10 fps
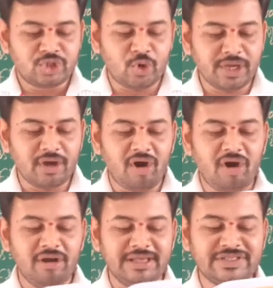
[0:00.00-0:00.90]
showing
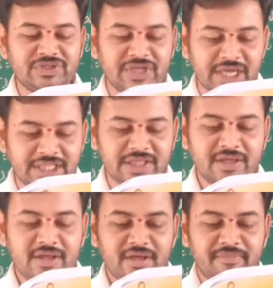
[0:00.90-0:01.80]
all his
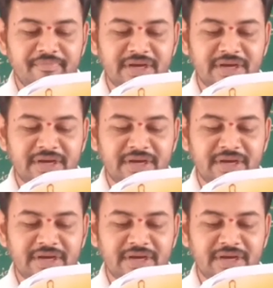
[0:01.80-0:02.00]
teeth,